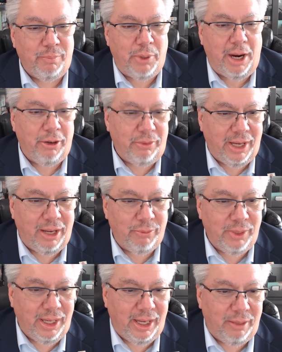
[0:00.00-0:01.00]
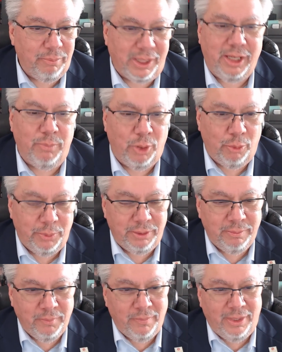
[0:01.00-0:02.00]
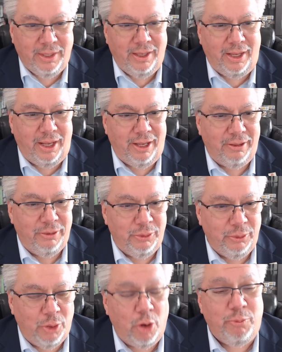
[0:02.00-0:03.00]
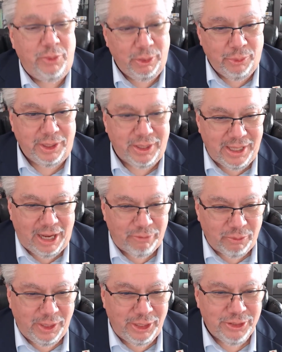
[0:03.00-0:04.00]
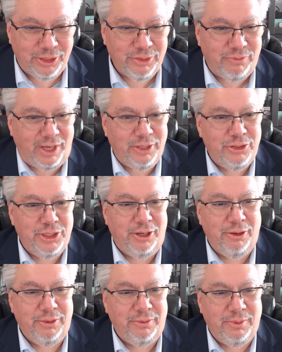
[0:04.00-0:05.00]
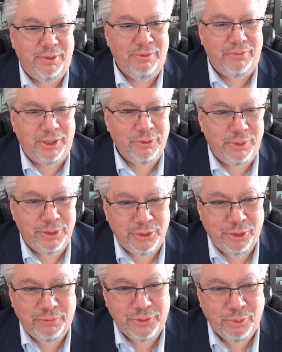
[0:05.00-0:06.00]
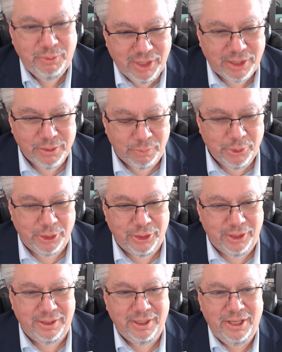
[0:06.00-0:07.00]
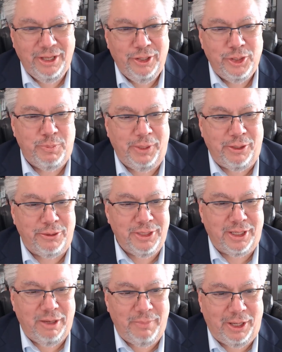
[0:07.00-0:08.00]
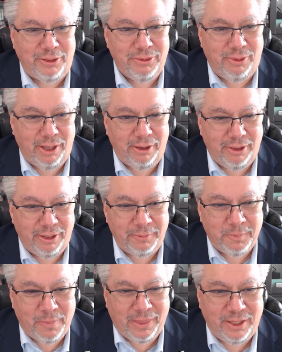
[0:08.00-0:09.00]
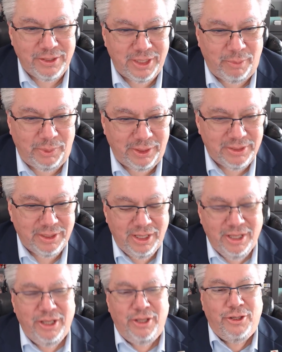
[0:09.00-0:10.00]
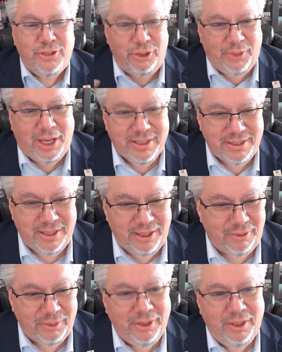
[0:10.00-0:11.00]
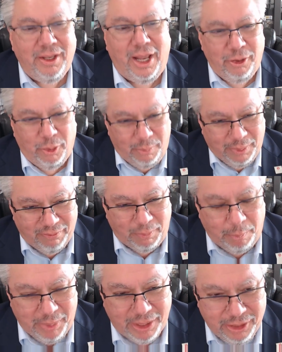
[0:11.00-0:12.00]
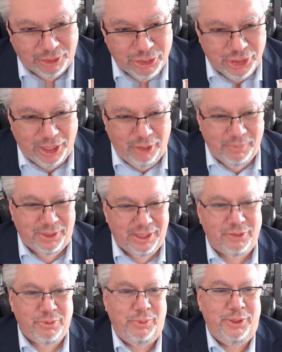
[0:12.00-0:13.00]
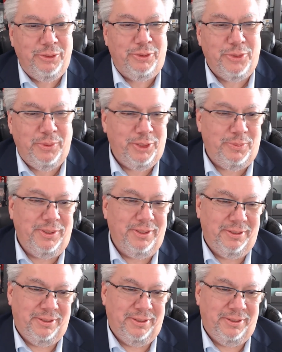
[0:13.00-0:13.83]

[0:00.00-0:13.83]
Prior to that, we had Mickey Bowman, who hopefully will get the confirmation as vice chair of the Federal Reserve. So we've got some pretty good speakers that come out to our assemblies. So that's, I know, a bit of a big nutshell, but that's what we do at SWGSB.